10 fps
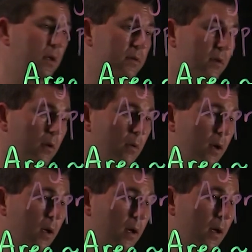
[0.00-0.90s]

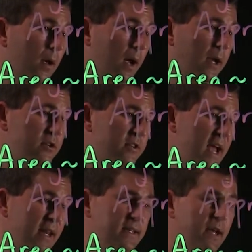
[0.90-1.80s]
So I just
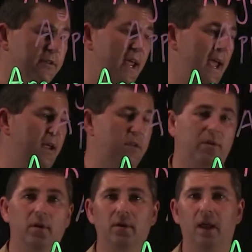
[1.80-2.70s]
add a delta
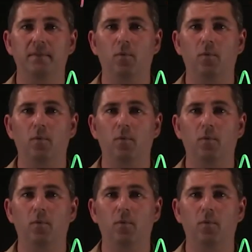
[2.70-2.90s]
x times